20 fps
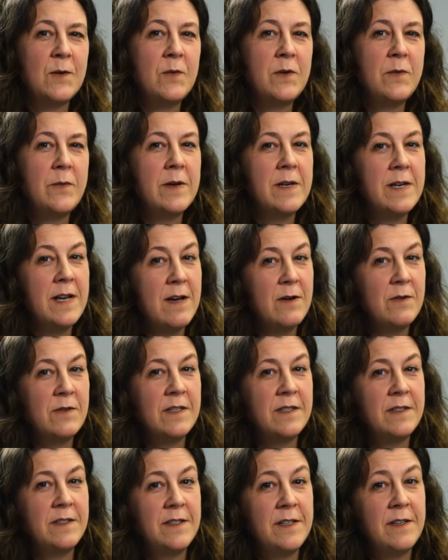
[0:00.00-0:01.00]
We will now
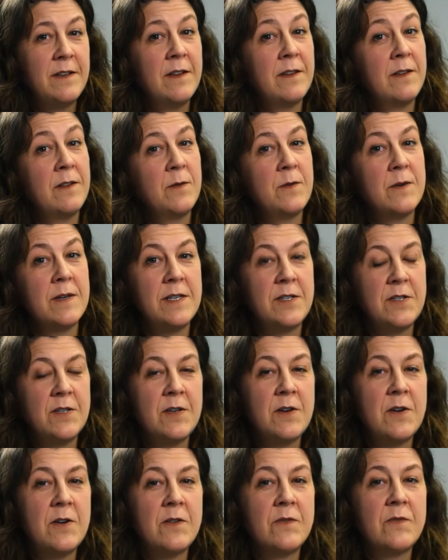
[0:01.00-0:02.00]
consider the
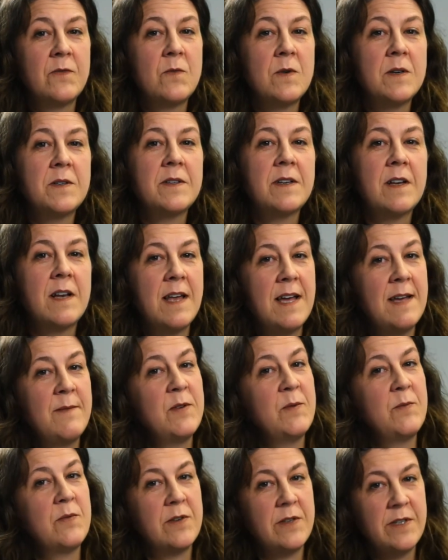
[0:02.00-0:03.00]
question of what
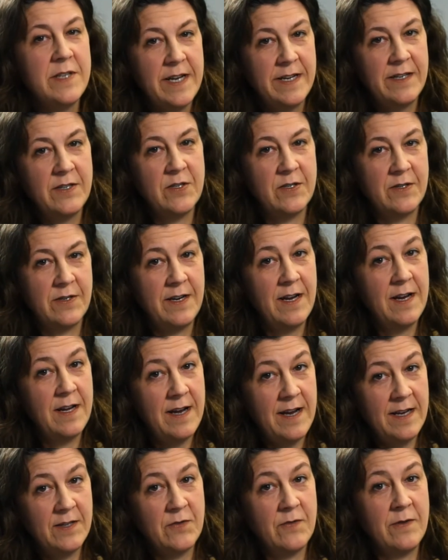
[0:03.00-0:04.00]
climate protection can
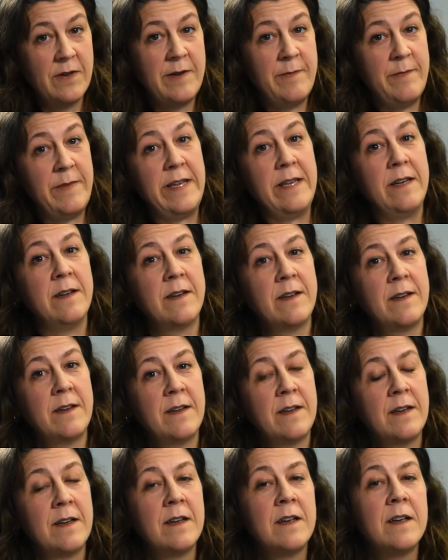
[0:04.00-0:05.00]
actually mean.
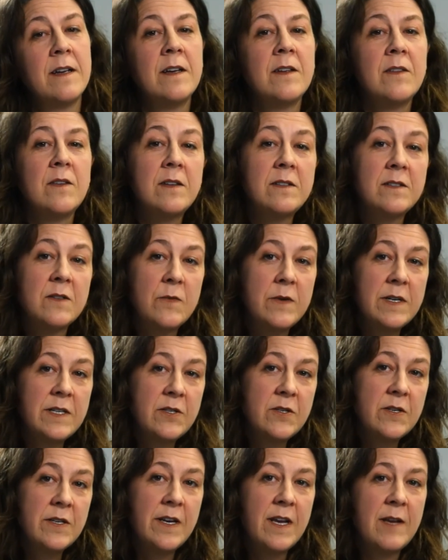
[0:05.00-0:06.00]
This
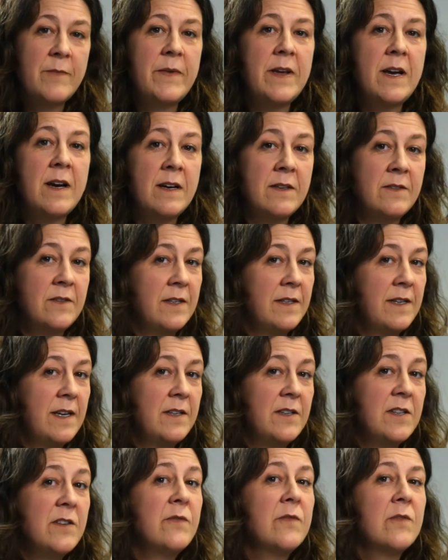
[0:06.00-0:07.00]
question can be answered
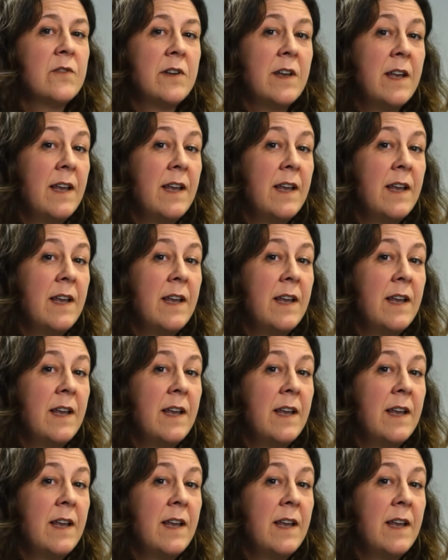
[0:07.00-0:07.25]
at different